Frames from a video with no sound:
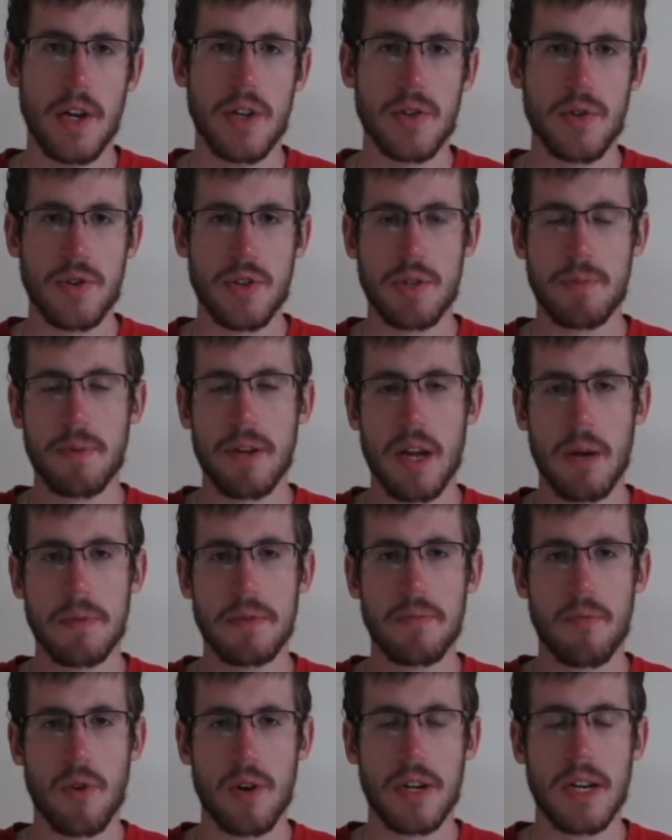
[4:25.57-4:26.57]
So it just becomes
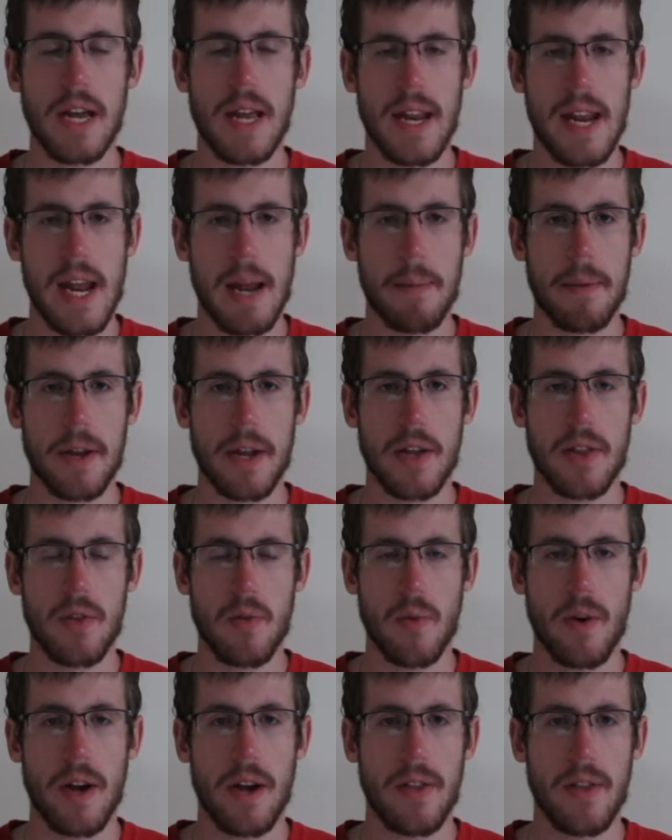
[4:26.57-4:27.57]
more dynamic in the
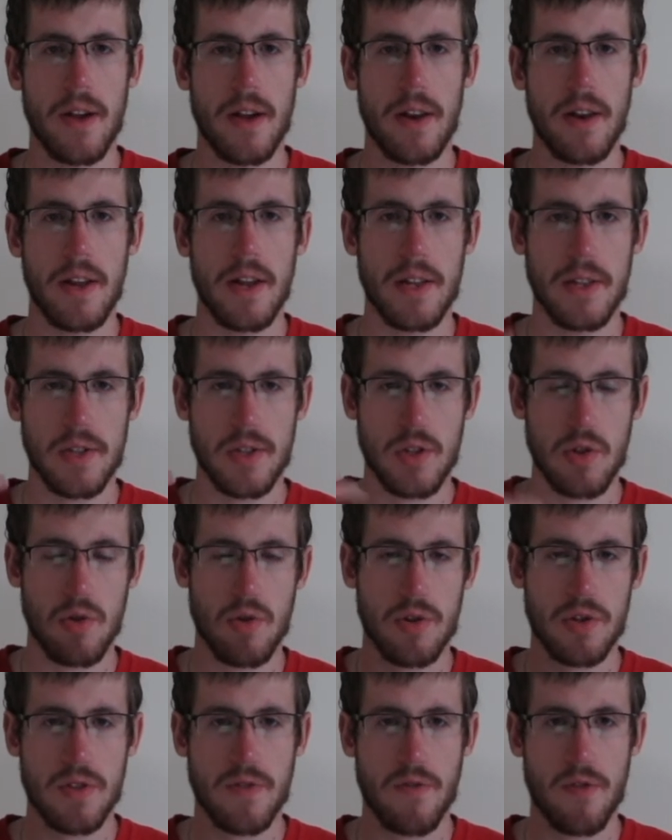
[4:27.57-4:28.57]
way that it
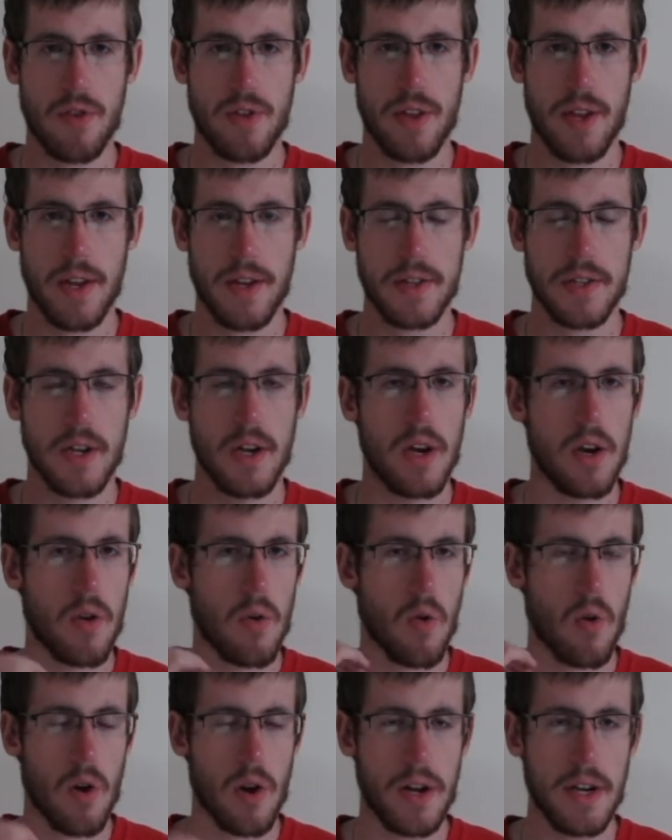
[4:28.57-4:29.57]
looks for things,
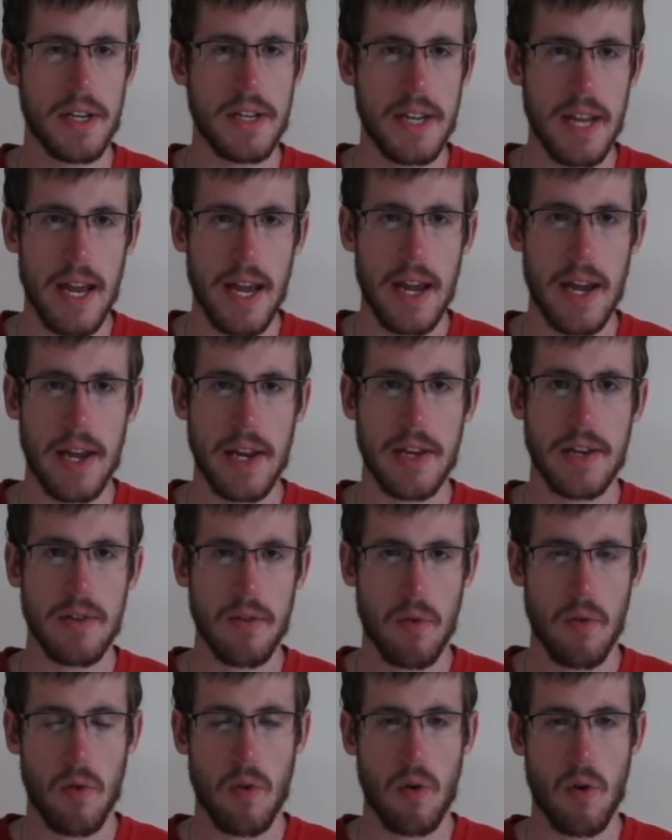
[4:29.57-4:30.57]
or a
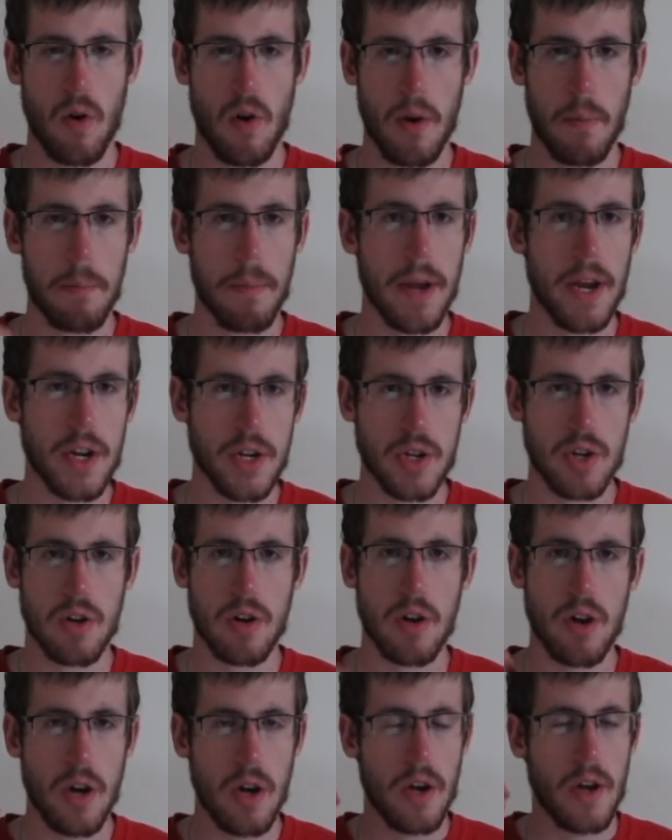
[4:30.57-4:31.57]
date or a
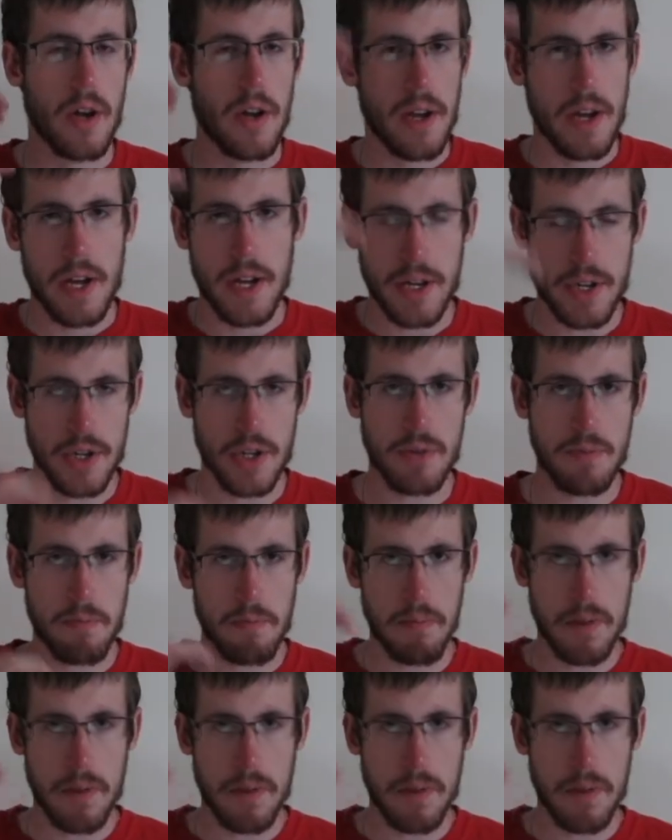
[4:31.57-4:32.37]
picture. It just